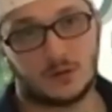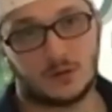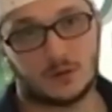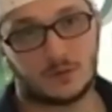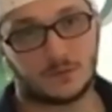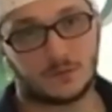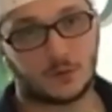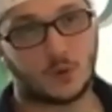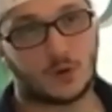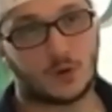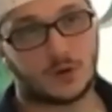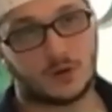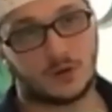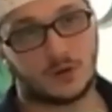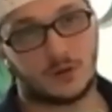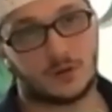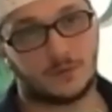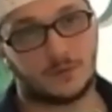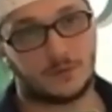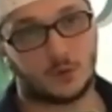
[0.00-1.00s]
If you want
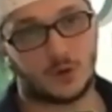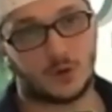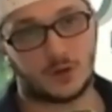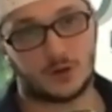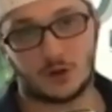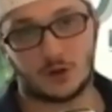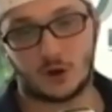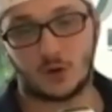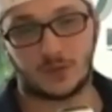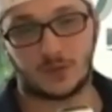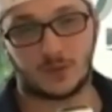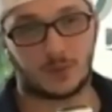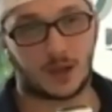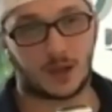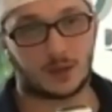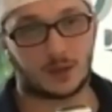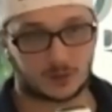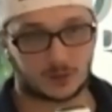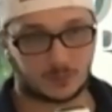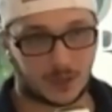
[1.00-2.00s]
to, if you want to know what the
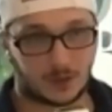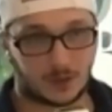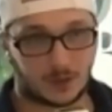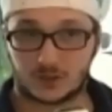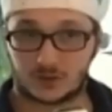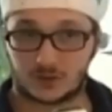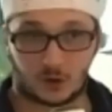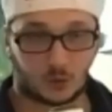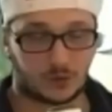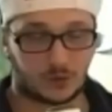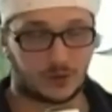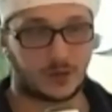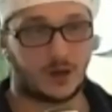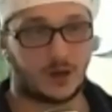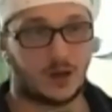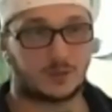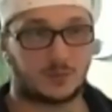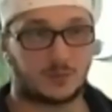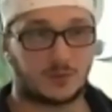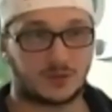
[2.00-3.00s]
Bible's about, start with the
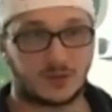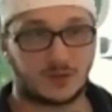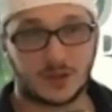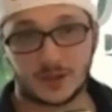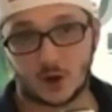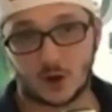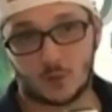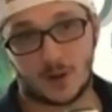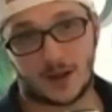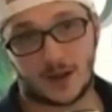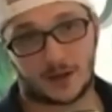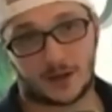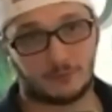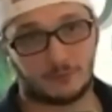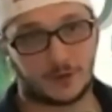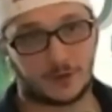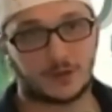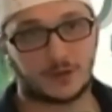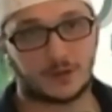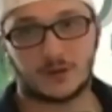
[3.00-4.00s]
Gospels and then go back and
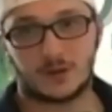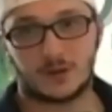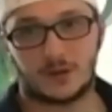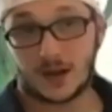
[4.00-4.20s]
read it.